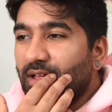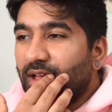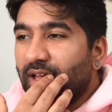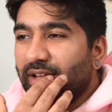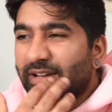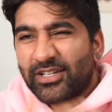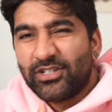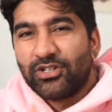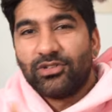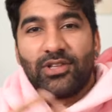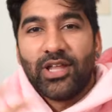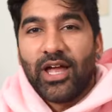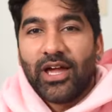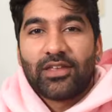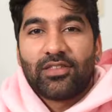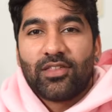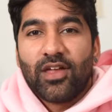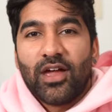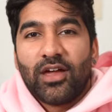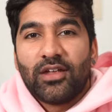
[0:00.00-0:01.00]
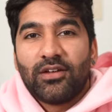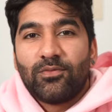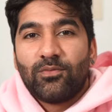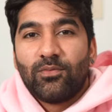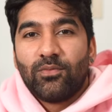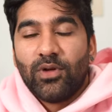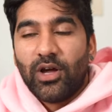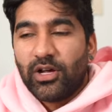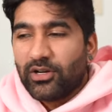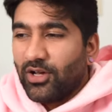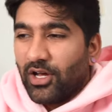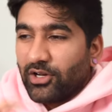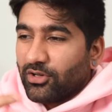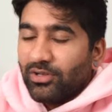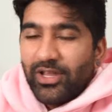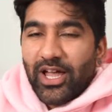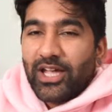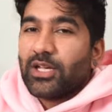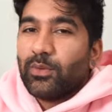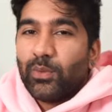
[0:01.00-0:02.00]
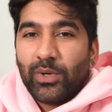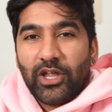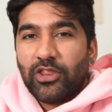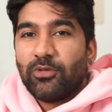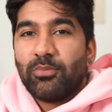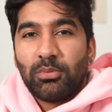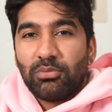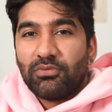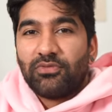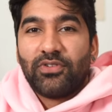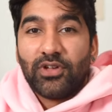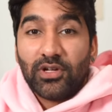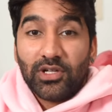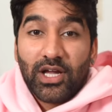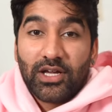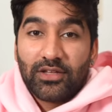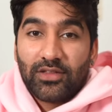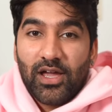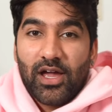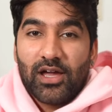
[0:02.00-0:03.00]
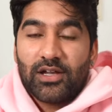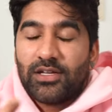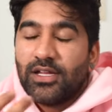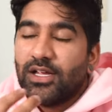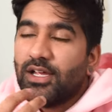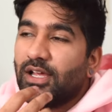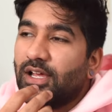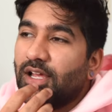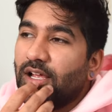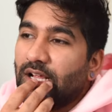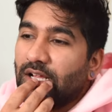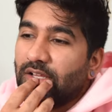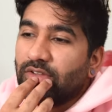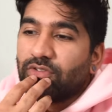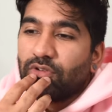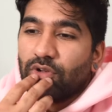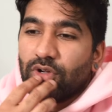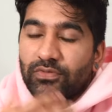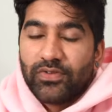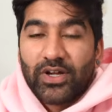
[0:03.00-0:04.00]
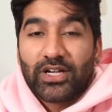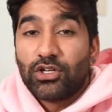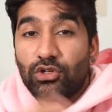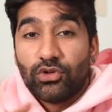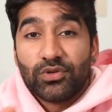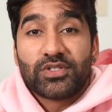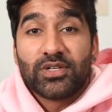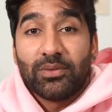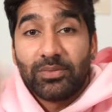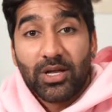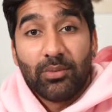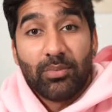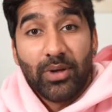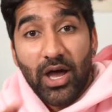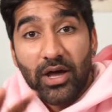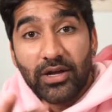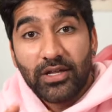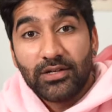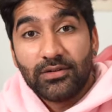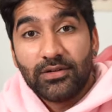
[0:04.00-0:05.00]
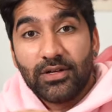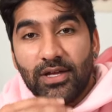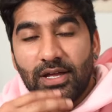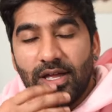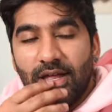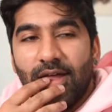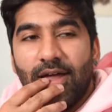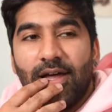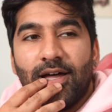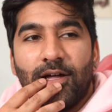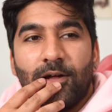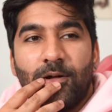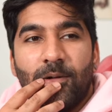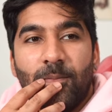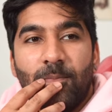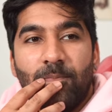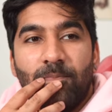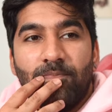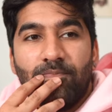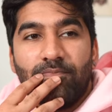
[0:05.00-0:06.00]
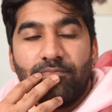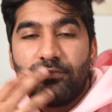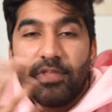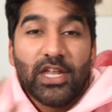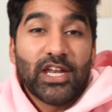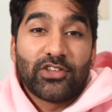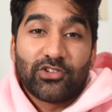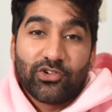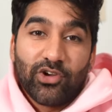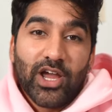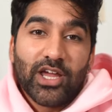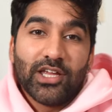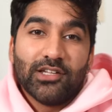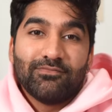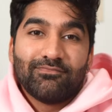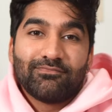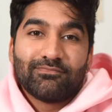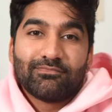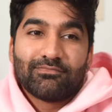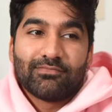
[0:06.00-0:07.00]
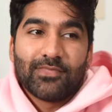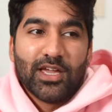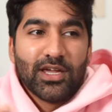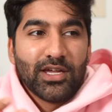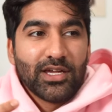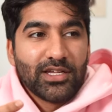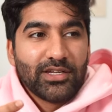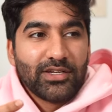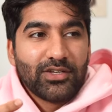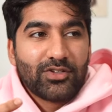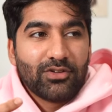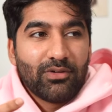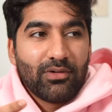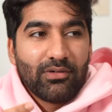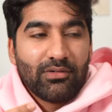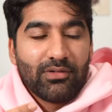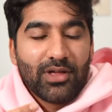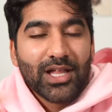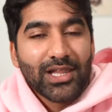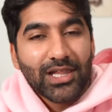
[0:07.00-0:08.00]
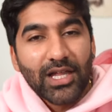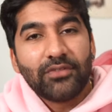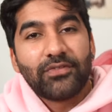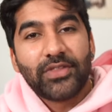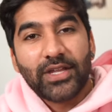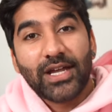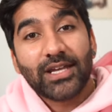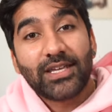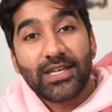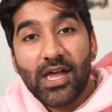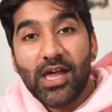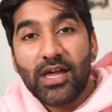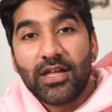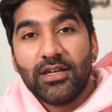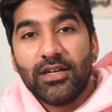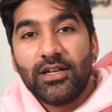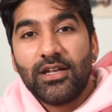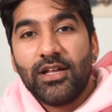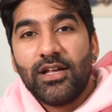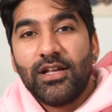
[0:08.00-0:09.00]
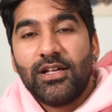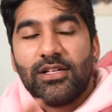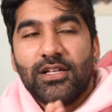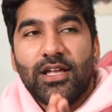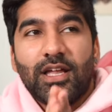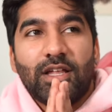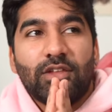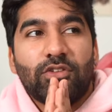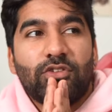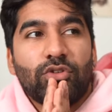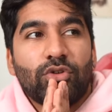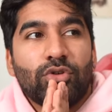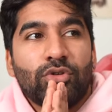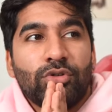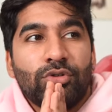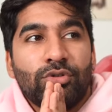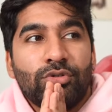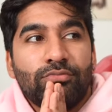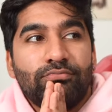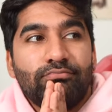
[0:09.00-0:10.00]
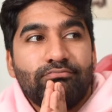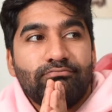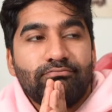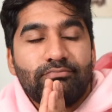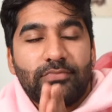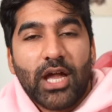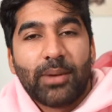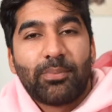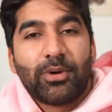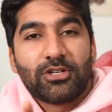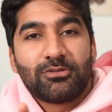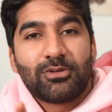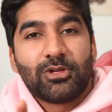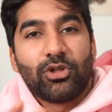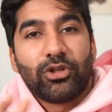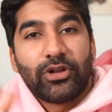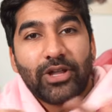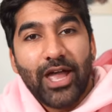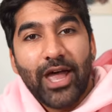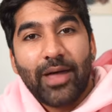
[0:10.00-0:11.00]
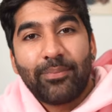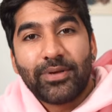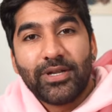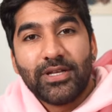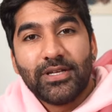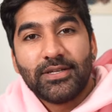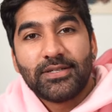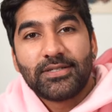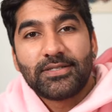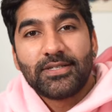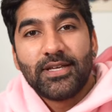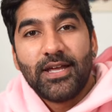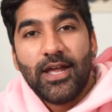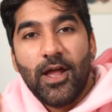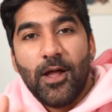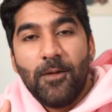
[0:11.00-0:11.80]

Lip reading: And I don't like that. I don't like it when other people feel like that. And so if I can do something about it, then it's great. And I love that I can. And so that brings me a lot of happiness